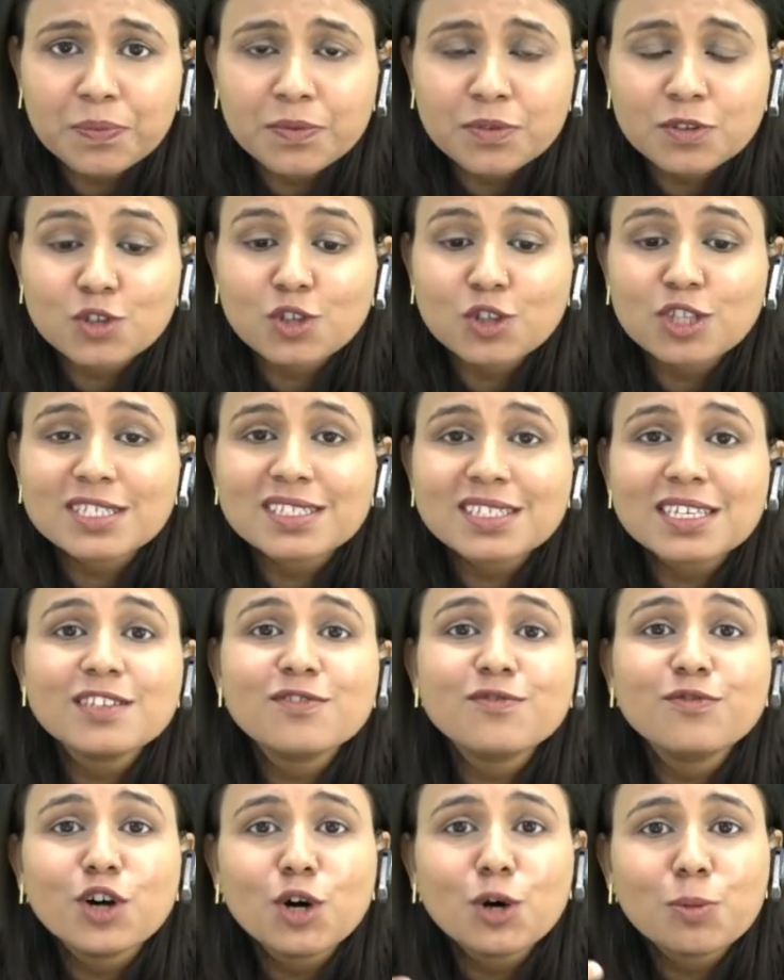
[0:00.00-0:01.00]
So, this is
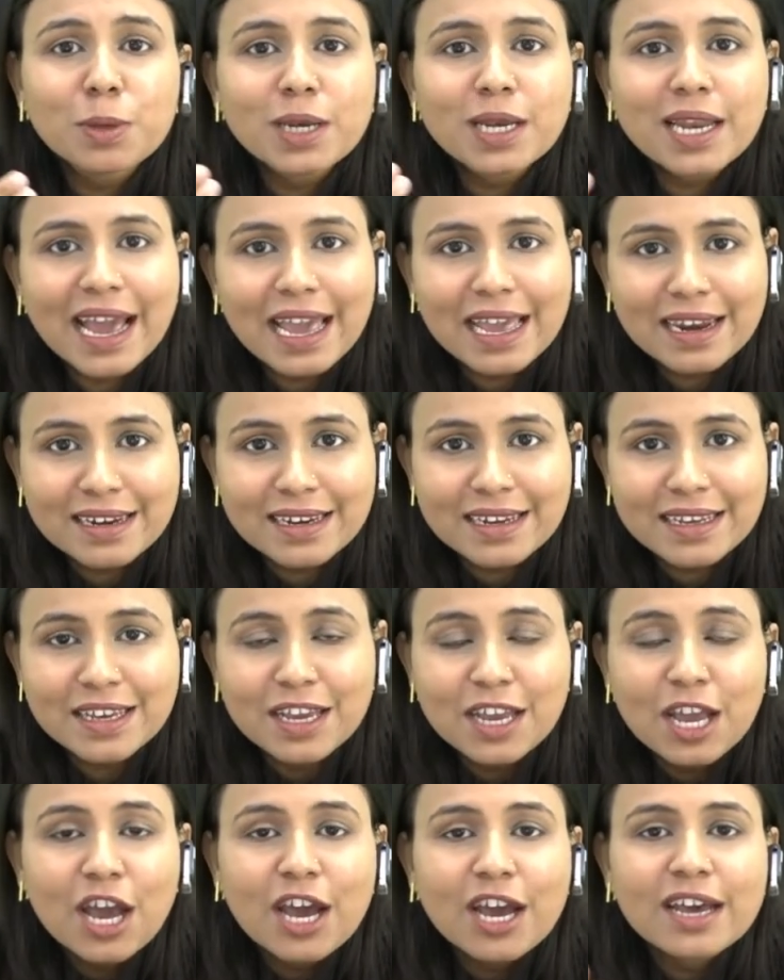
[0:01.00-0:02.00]
verbal irony.
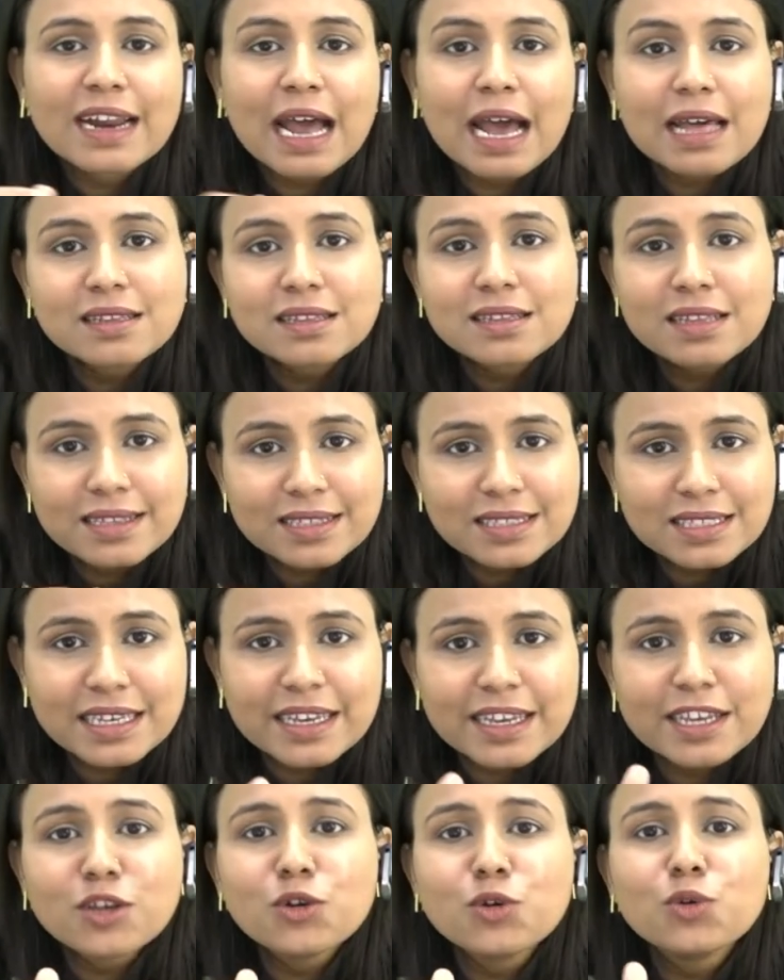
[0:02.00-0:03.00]
Rather than
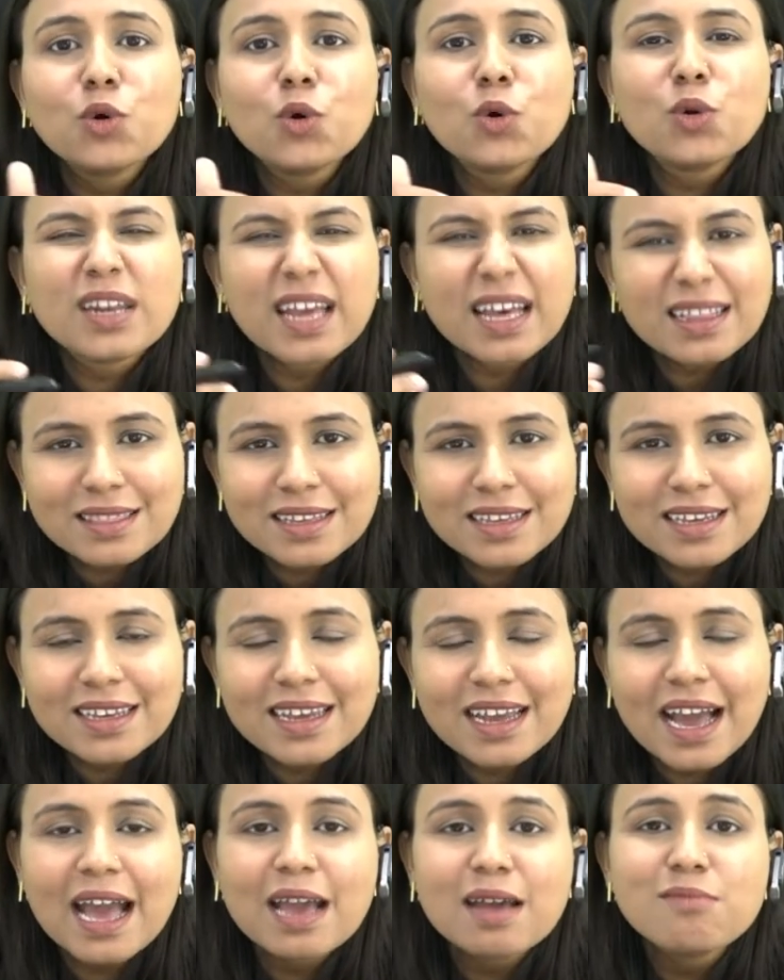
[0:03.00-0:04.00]
saying you know nothing,
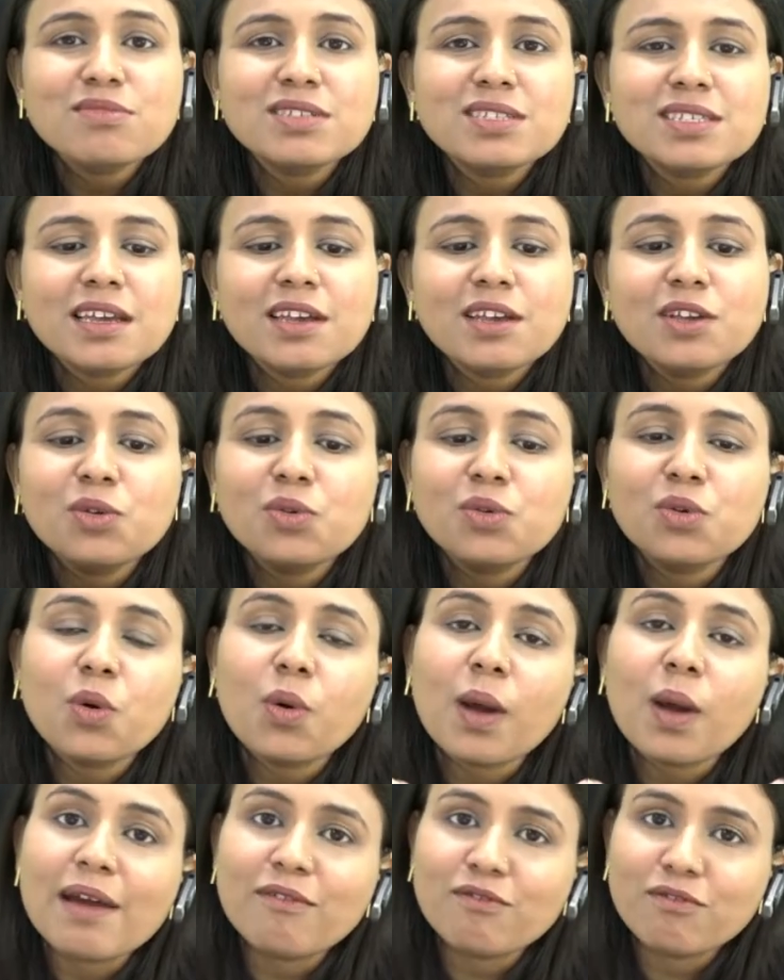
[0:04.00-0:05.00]
I am saying you know
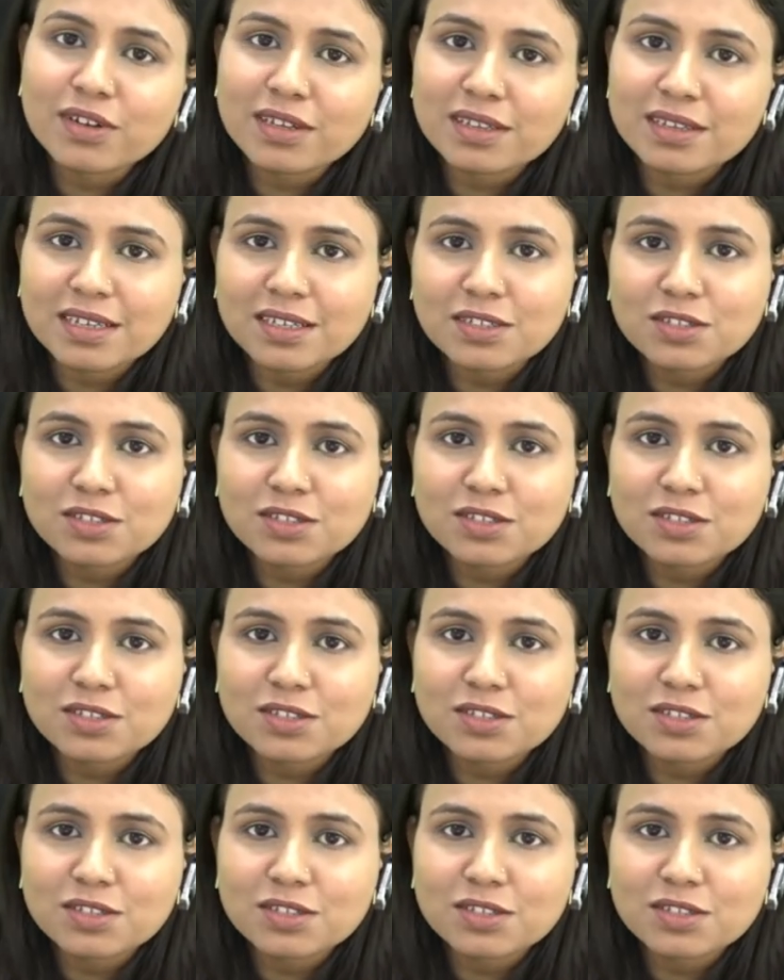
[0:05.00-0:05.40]
everything.